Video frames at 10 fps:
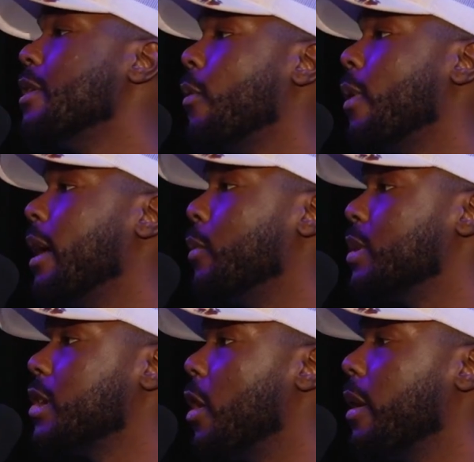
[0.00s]
know what
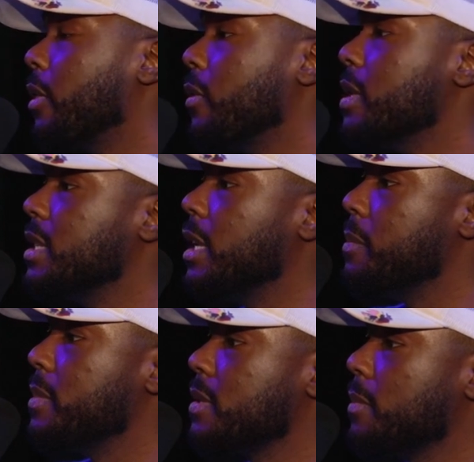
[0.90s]
was going through the
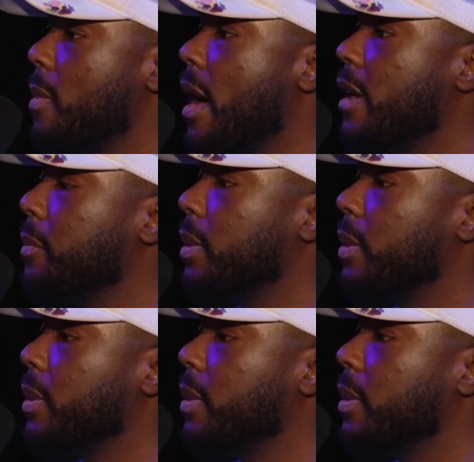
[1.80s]
team's mind,